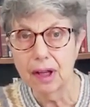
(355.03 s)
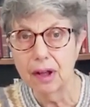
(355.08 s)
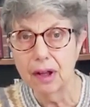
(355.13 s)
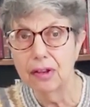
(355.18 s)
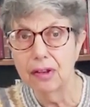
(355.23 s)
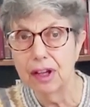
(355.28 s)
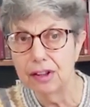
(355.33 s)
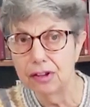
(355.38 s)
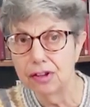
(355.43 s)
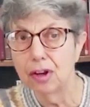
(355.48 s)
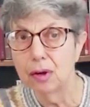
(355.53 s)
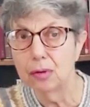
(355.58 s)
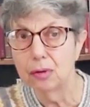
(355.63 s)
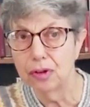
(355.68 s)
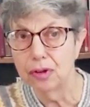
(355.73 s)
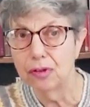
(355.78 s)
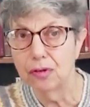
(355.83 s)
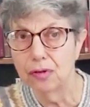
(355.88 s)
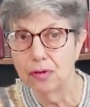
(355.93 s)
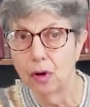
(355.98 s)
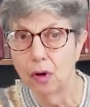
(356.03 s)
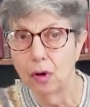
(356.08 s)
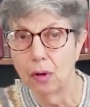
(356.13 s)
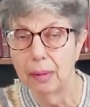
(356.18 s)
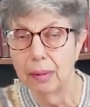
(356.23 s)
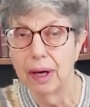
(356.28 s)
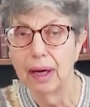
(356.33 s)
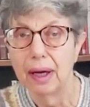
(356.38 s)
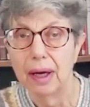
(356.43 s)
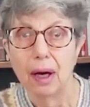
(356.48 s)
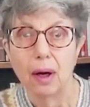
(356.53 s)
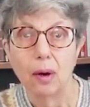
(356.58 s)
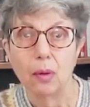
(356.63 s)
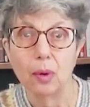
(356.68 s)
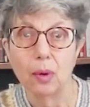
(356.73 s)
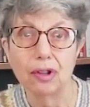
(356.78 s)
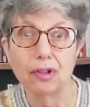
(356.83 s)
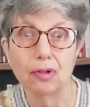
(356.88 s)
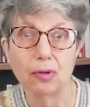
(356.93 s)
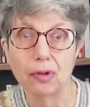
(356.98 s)
They chose the former,
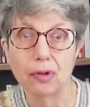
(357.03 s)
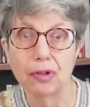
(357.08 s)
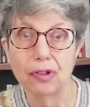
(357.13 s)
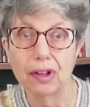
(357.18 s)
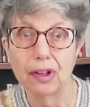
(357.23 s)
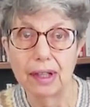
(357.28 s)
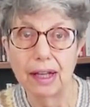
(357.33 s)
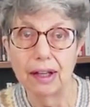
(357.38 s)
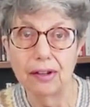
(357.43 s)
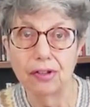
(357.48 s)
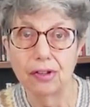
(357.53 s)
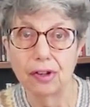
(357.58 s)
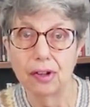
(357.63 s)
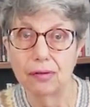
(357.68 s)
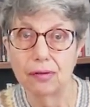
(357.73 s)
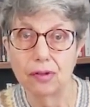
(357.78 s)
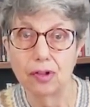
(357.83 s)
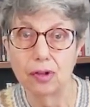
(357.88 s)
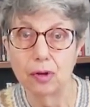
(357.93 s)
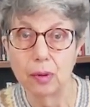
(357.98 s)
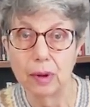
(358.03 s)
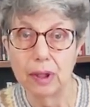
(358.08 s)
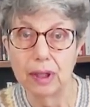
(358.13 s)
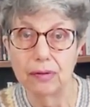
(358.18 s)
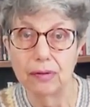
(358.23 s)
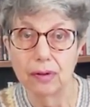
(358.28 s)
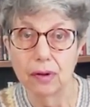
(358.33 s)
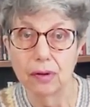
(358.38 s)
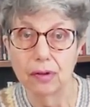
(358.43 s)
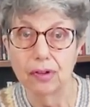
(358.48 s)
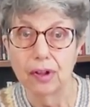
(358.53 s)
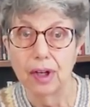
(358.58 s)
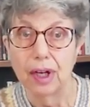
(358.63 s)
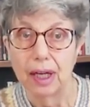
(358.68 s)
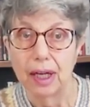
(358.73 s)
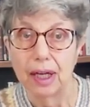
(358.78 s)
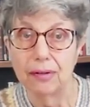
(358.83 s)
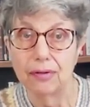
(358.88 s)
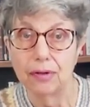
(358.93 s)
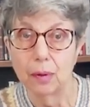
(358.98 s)
which was the lesser of two evils,
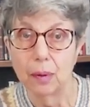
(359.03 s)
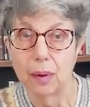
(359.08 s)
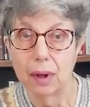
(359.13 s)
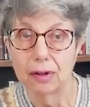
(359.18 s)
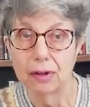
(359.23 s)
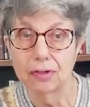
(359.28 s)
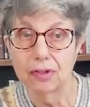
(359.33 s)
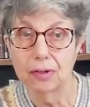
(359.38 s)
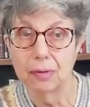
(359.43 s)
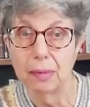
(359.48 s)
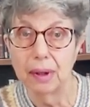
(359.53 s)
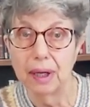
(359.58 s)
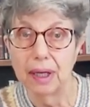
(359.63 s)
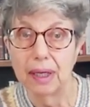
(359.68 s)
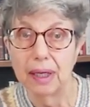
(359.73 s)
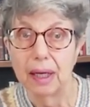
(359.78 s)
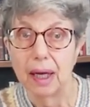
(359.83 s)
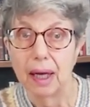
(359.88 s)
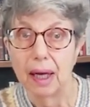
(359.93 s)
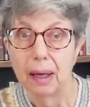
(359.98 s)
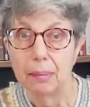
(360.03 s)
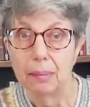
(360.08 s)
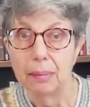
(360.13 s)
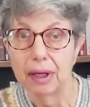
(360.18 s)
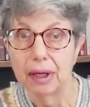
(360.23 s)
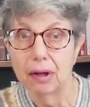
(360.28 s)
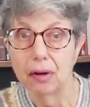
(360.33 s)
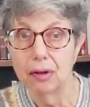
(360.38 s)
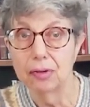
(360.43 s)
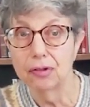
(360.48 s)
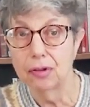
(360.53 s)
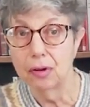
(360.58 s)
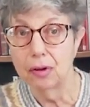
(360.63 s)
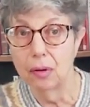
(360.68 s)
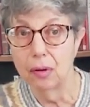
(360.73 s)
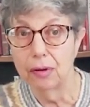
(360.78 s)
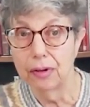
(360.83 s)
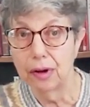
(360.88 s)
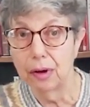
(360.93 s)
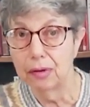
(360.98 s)
if you ask me, because
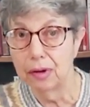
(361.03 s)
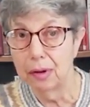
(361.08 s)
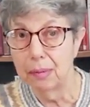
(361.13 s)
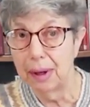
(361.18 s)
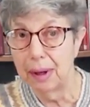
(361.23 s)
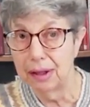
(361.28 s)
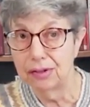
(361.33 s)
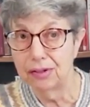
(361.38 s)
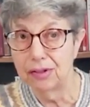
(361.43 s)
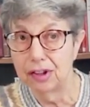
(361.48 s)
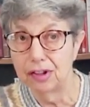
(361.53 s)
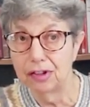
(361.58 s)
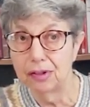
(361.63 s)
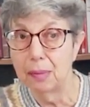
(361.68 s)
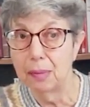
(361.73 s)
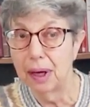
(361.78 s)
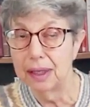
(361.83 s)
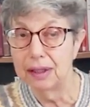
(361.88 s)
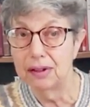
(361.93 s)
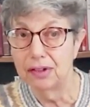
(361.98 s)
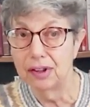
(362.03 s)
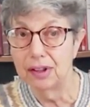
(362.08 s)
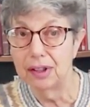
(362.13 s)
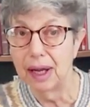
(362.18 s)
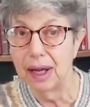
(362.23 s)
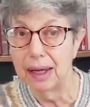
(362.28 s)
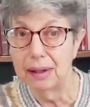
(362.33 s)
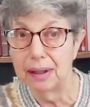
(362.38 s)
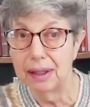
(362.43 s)
although the masses might deny